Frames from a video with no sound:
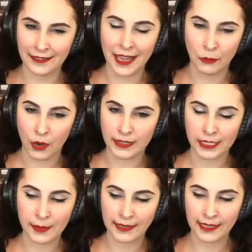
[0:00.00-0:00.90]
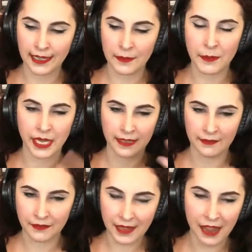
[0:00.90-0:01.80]
I was expecting it. But
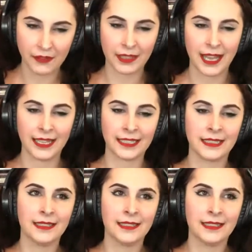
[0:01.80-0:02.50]
I feel like